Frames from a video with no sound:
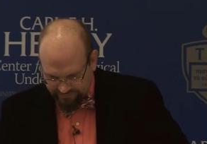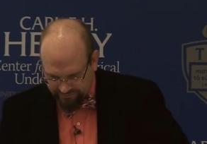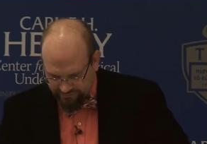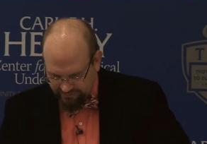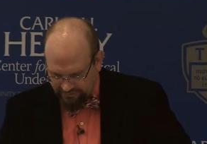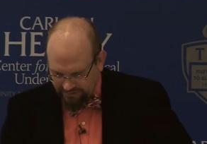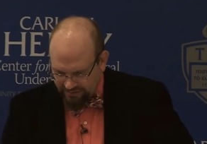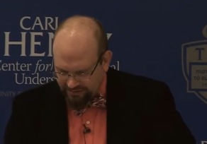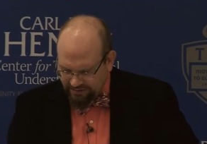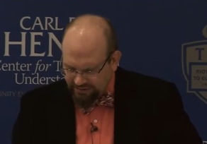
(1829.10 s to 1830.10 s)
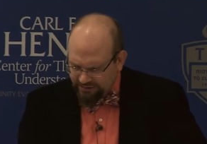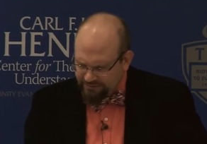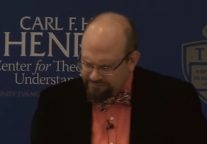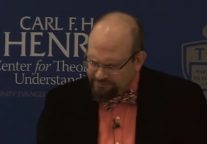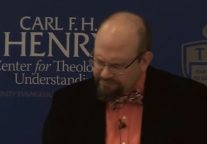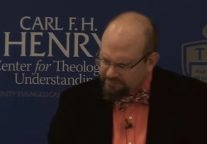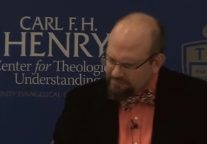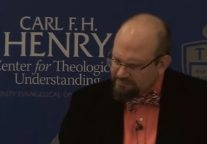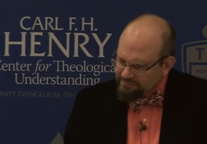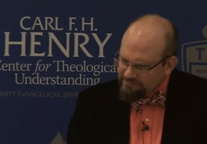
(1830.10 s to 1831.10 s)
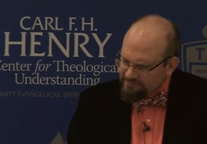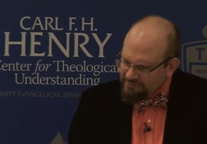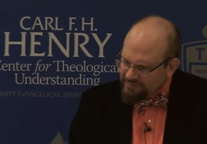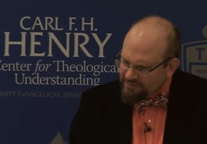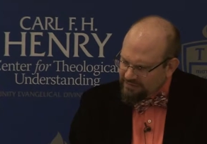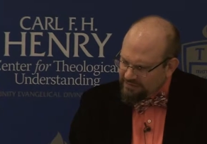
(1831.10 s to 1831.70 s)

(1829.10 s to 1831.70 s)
(no one is talking)